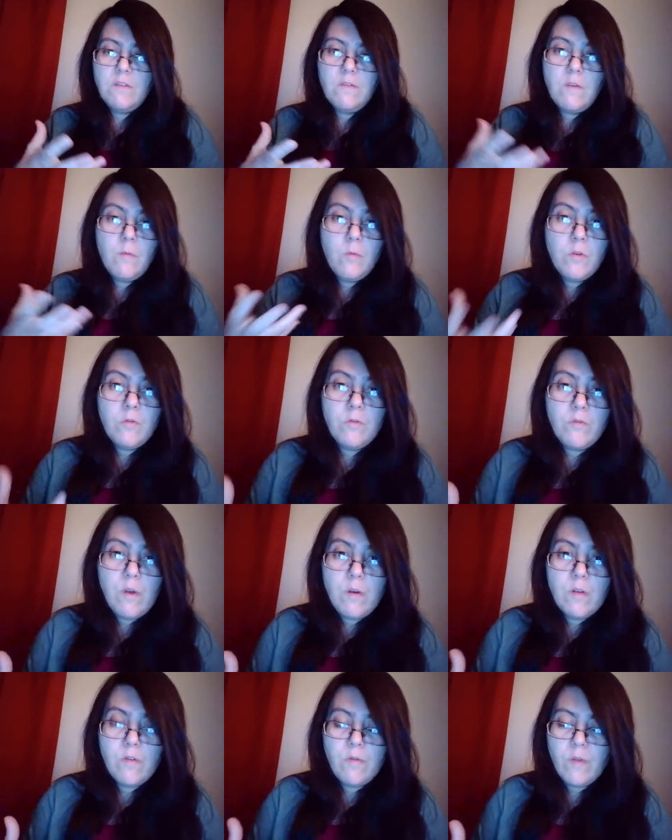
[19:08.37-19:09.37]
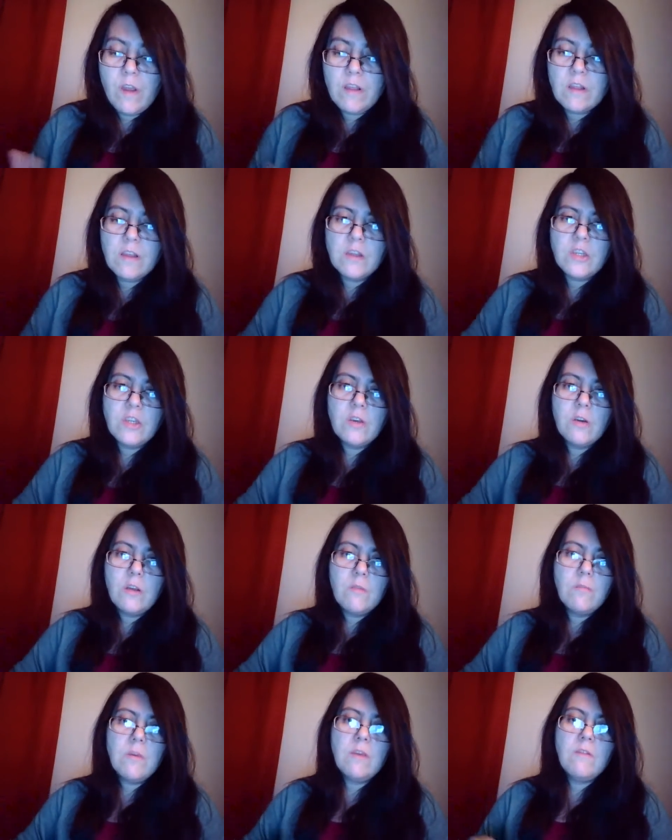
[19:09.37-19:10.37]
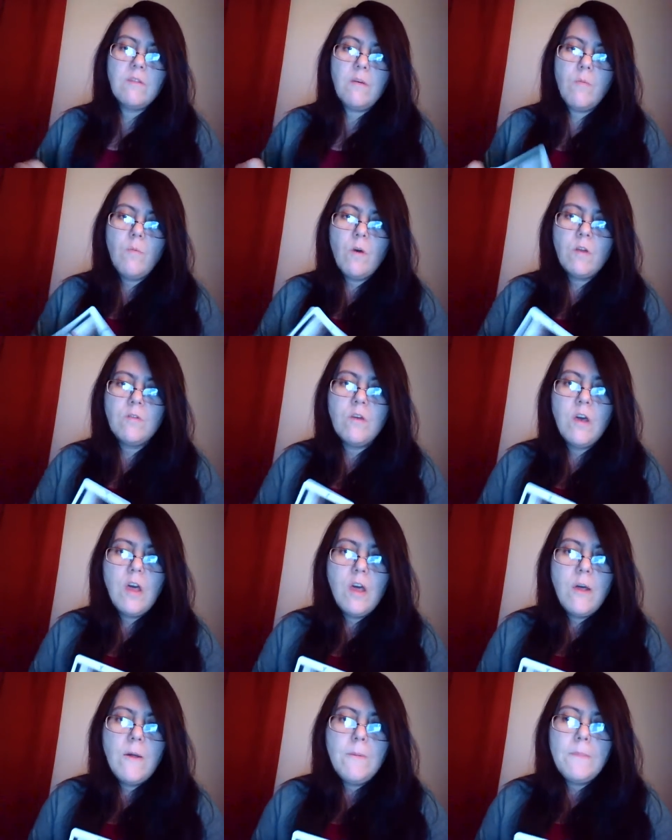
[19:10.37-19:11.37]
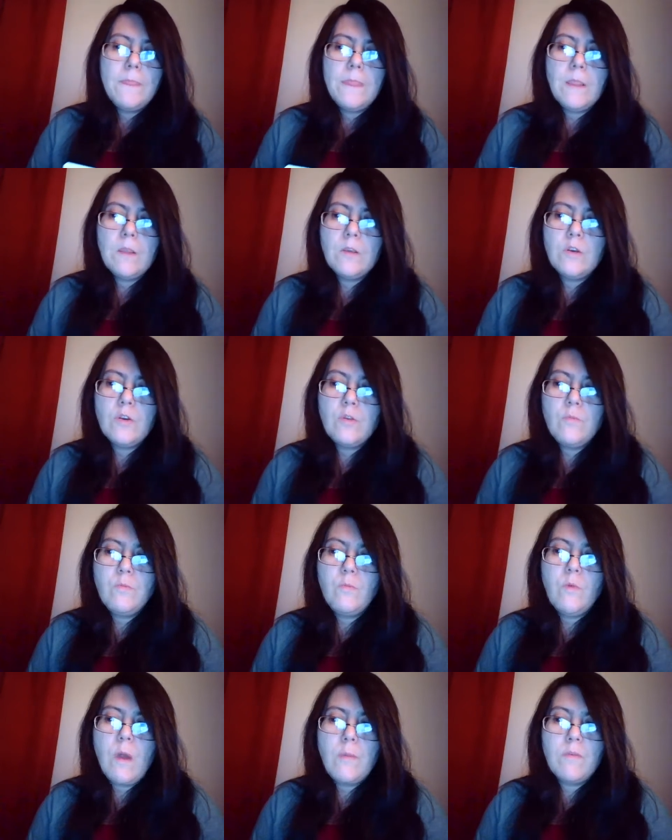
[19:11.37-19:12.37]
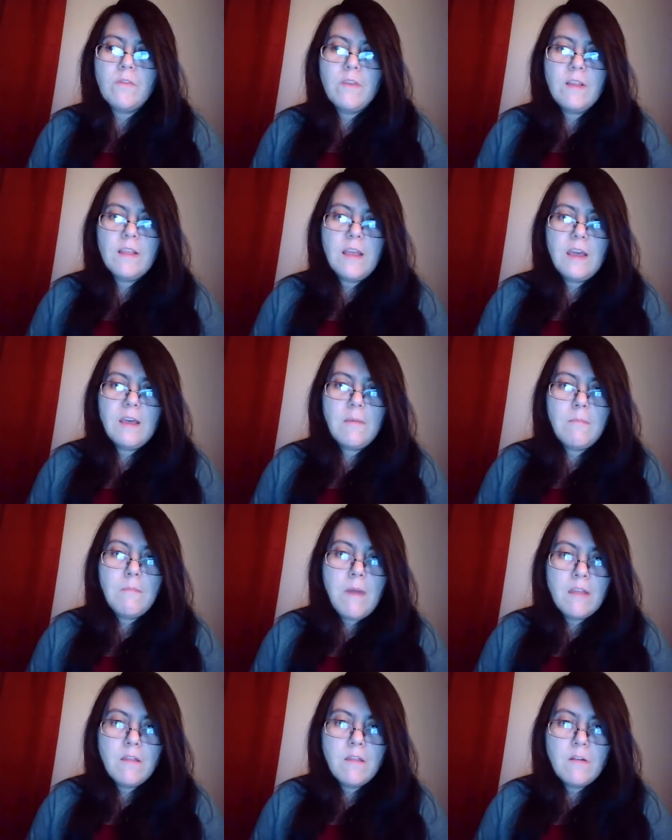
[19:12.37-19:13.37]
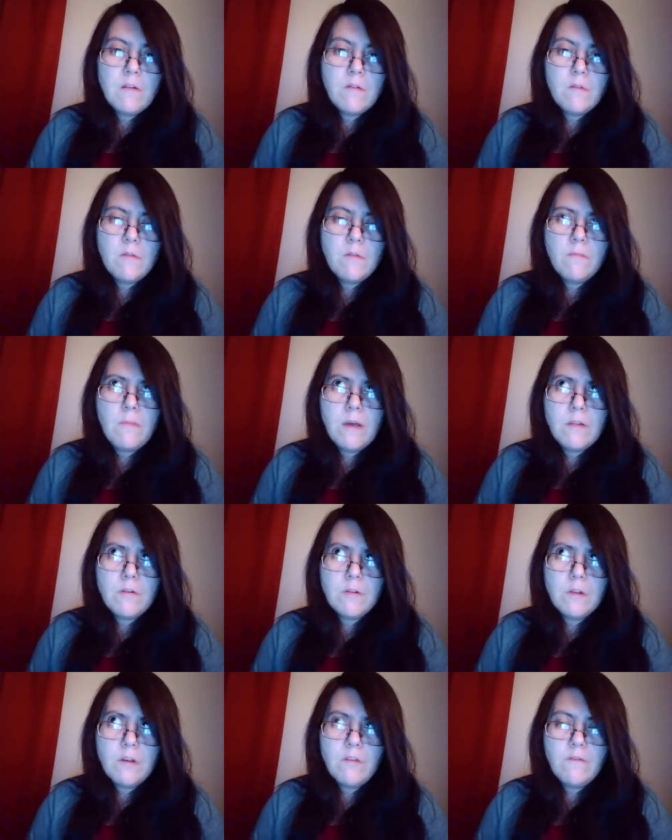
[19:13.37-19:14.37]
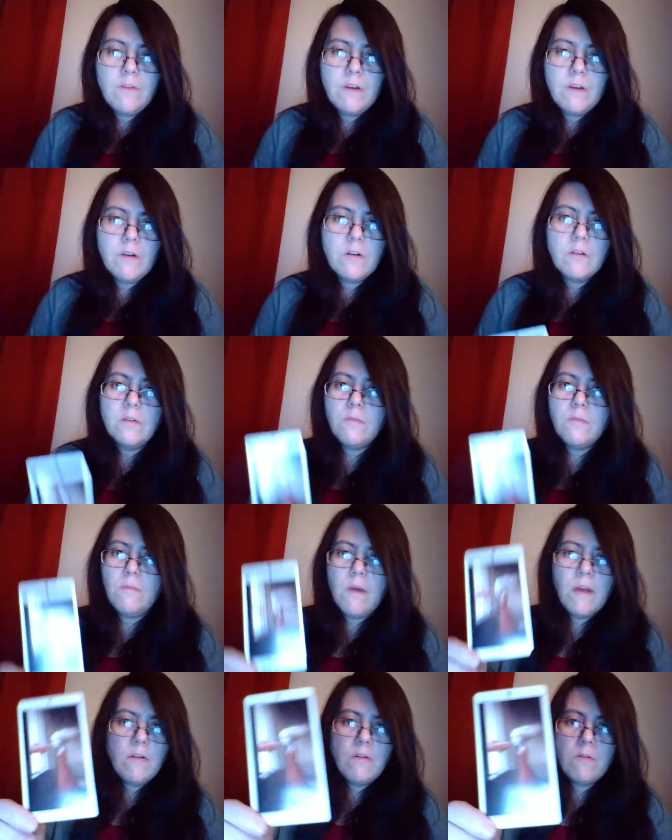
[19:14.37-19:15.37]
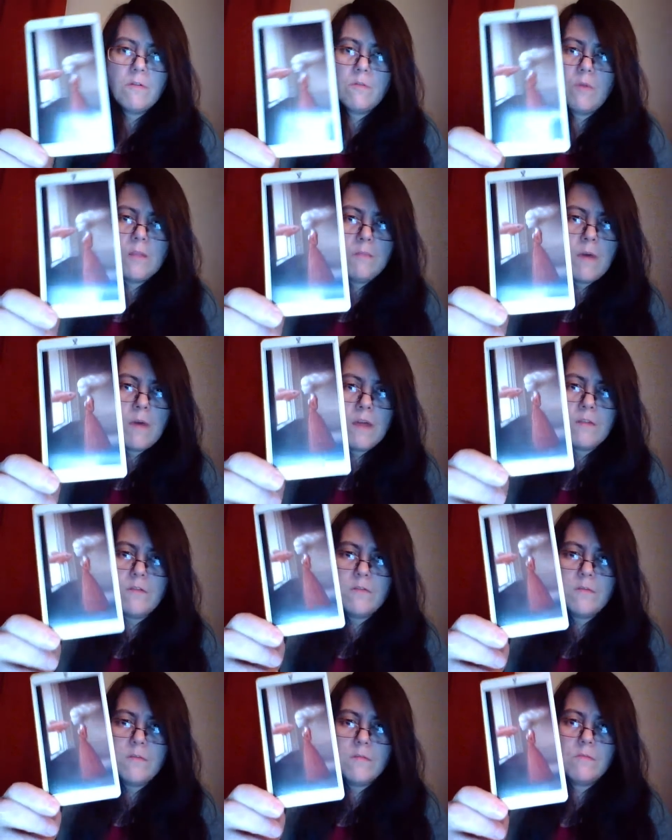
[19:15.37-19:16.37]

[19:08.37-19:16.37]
someone who's very friendly. She can be someone, could represent like a motherly figure, mother, grandmother,